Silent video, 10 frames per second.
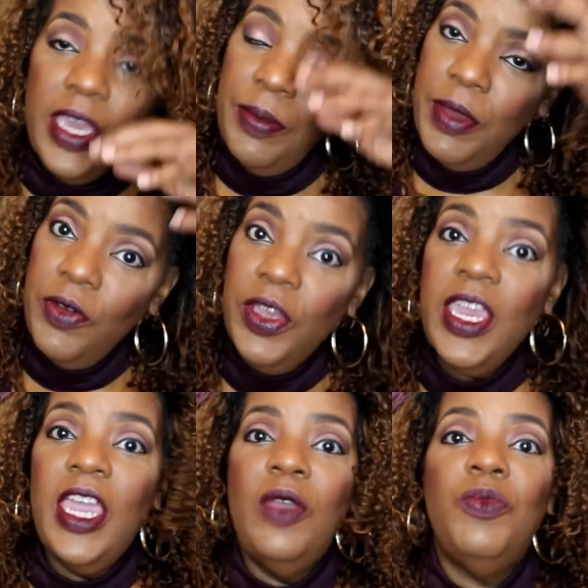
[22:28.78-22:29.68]
Mary
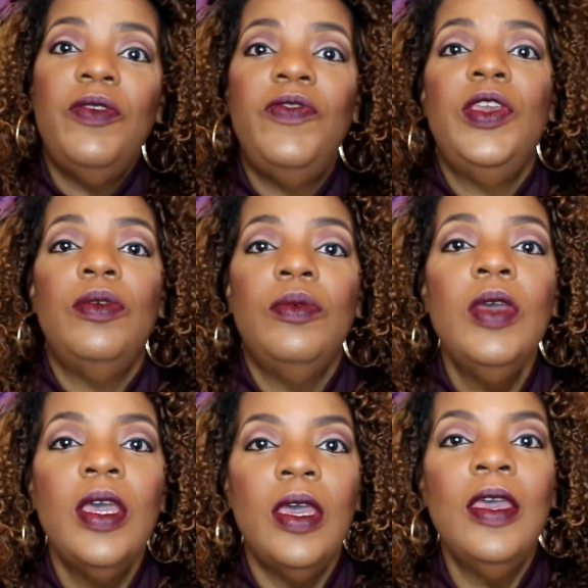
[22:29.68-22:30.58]
Kay review.
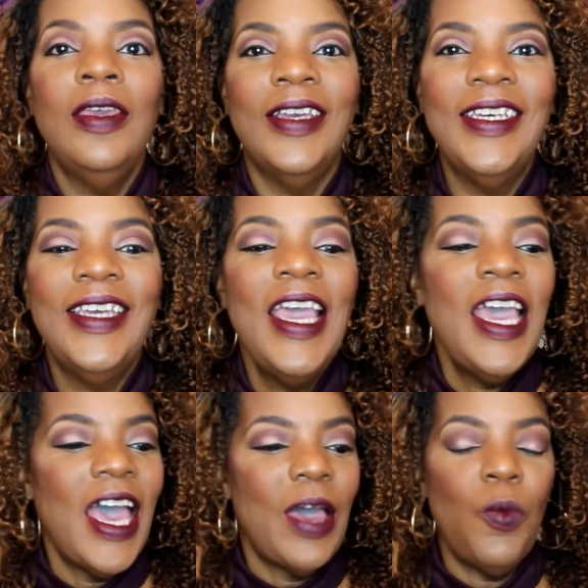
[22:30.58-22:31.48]

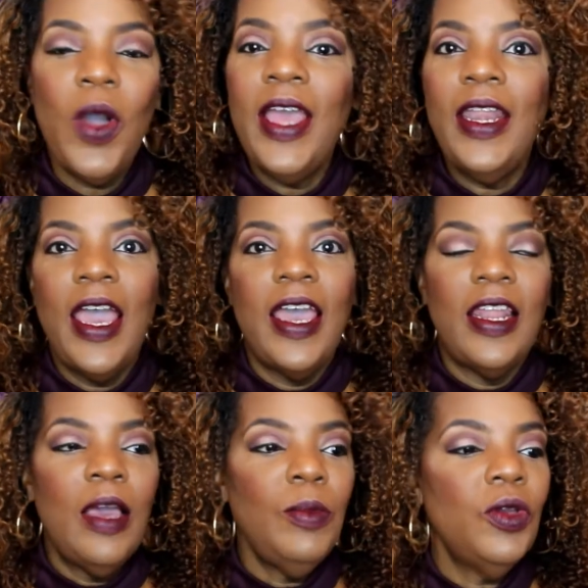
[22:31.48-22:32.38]
Why not?
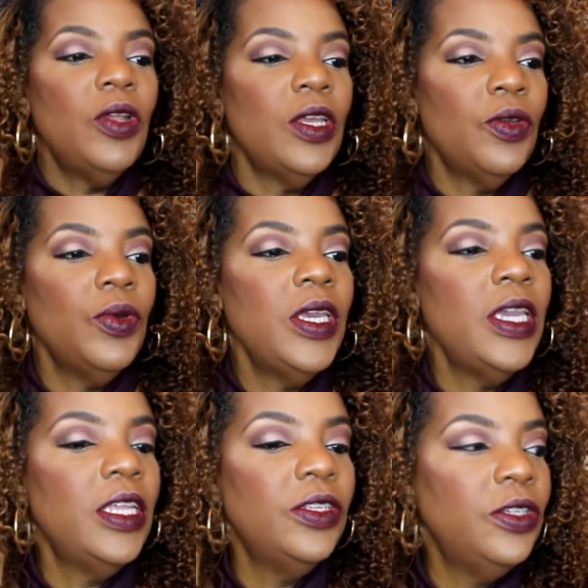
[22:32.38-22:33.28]
I'm going to go
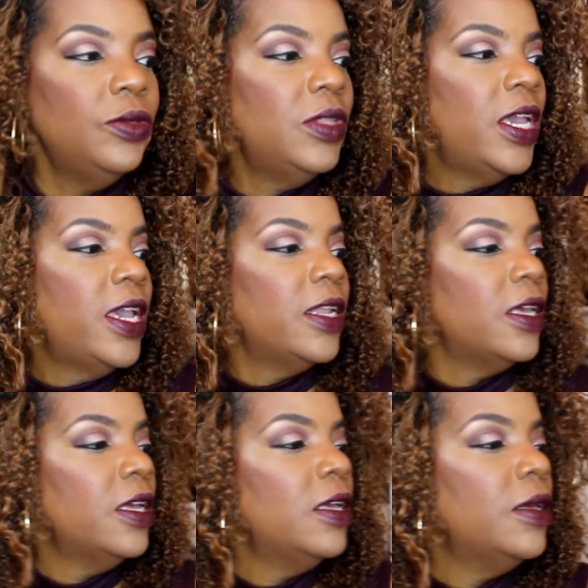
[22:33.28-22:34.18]
ahead and do
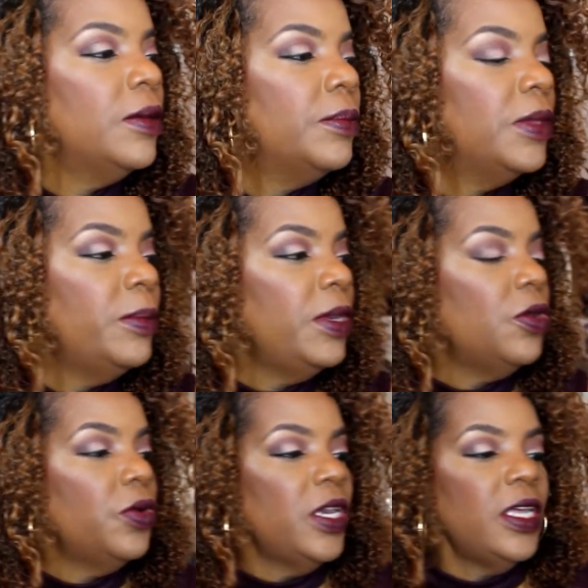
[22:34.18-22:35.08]
that. Let me
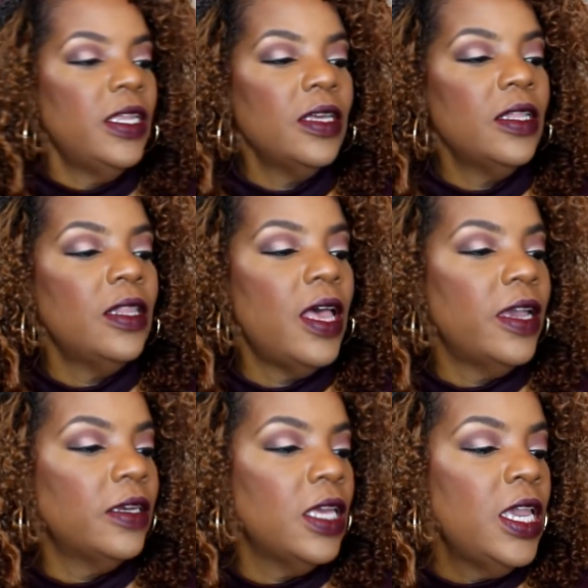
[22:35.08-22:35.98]
go ahead and
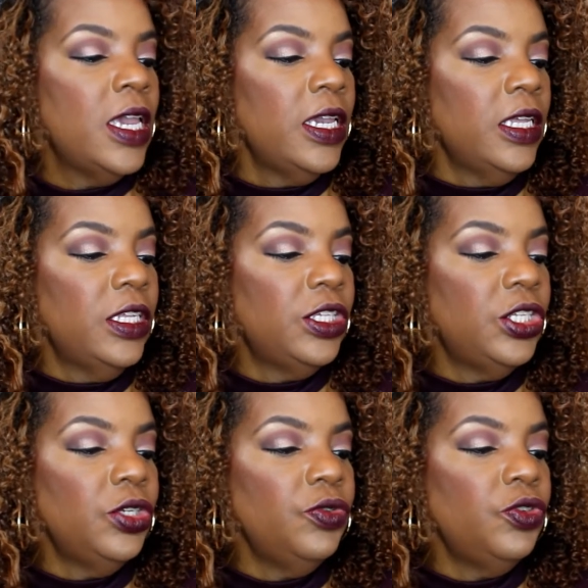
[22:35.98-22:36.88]
clock. It is
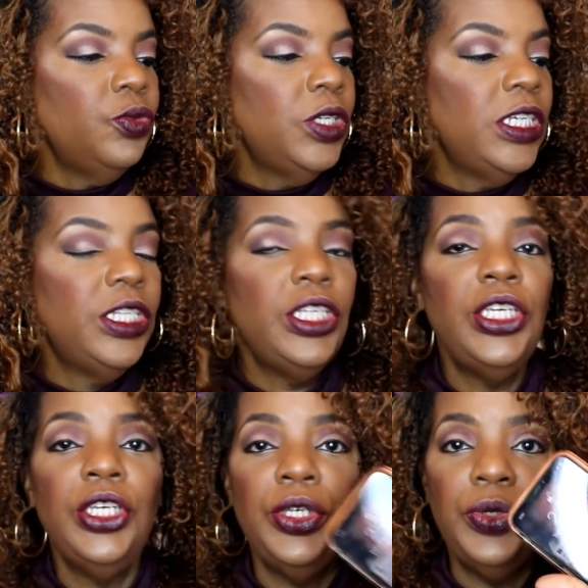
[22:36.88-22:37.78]

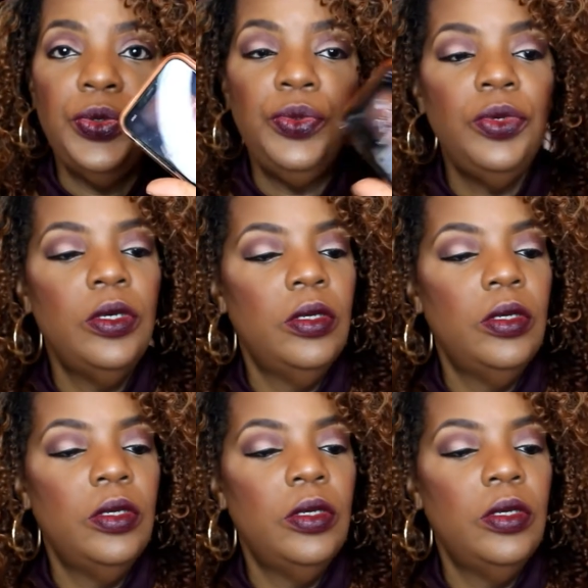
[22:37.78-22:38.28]
2:22.